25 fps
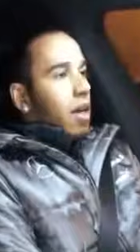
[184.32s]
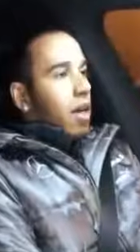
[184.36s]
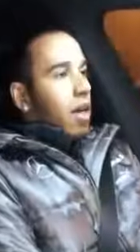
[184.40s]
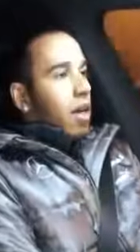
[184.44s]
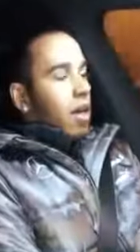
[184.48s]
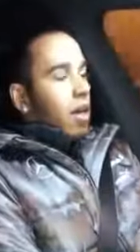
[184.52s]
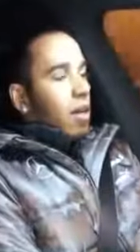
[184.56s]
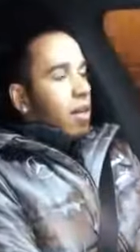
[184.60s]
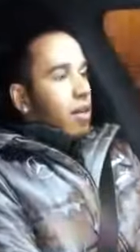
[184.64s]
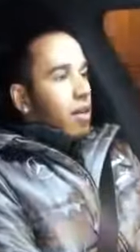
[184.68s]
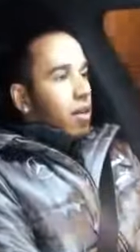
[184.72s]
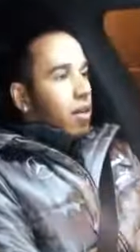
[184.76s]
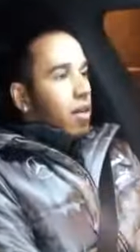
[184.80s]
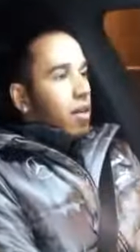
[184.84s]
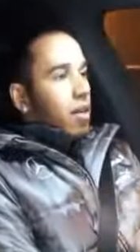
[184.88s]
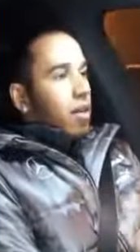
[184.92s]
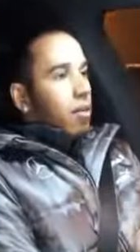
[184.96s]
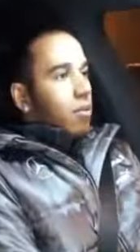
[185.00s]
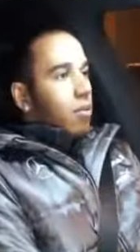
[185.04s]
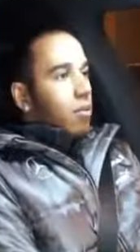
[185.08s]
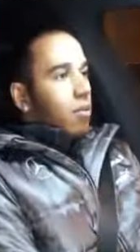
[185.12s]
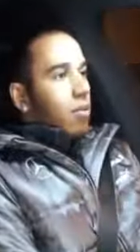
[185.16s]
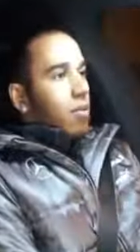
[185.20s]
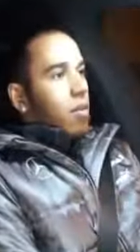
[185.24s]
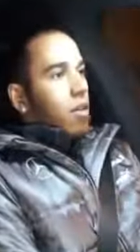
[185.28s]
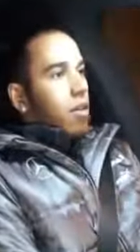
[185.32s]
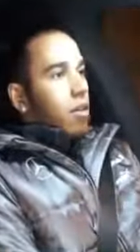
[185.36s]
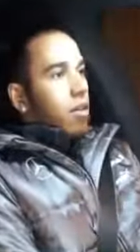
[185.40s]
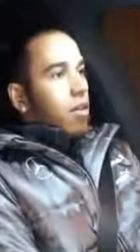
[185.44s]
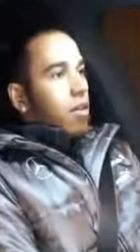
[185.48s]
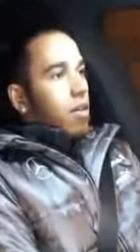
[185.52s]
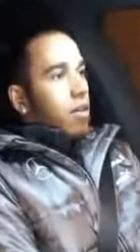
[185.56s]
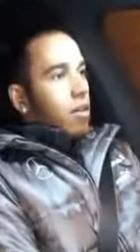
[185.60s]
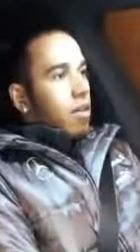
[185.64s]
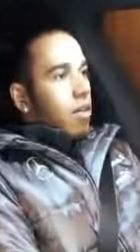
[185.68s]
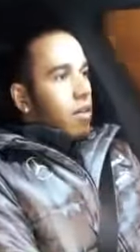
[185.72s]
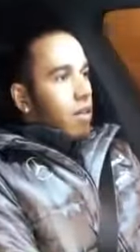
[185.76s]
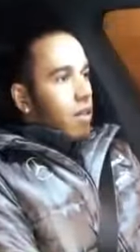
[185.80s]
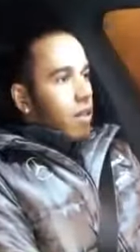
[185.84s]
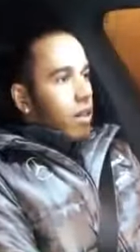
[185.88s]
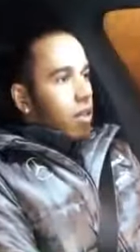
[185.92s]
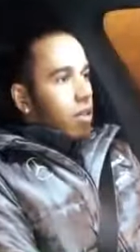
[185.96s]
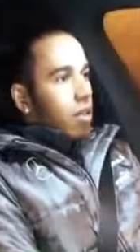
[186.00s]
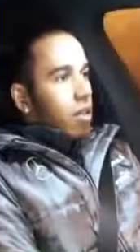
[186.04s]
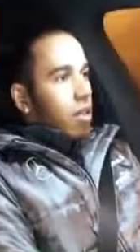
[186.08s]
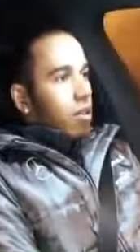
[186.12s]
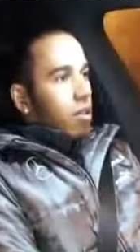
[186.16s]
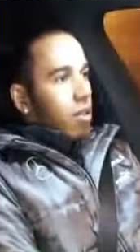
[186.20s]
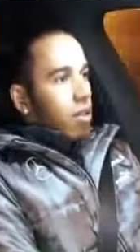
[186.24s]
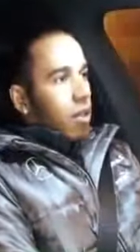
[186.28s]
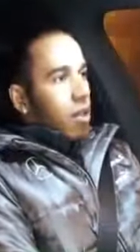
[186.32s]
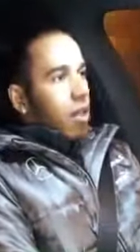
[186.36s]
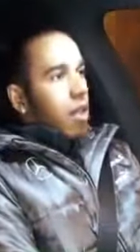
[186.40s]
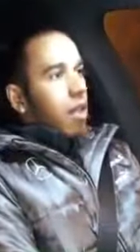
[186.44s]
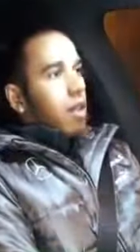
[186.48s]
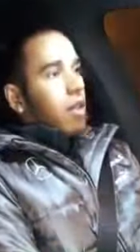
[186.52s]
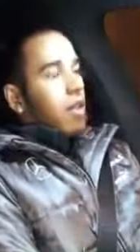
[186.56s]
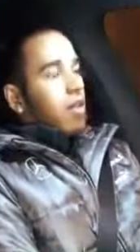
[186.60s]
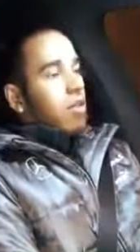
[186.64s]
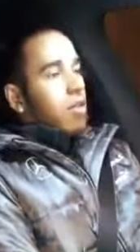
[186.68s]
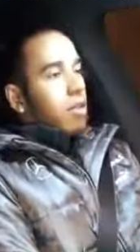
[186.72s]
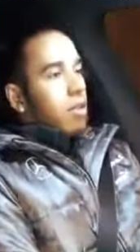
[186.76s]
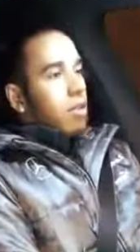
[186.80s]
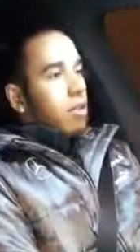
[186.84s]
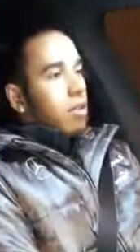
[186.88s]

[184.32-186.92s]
and um, work closely with Nico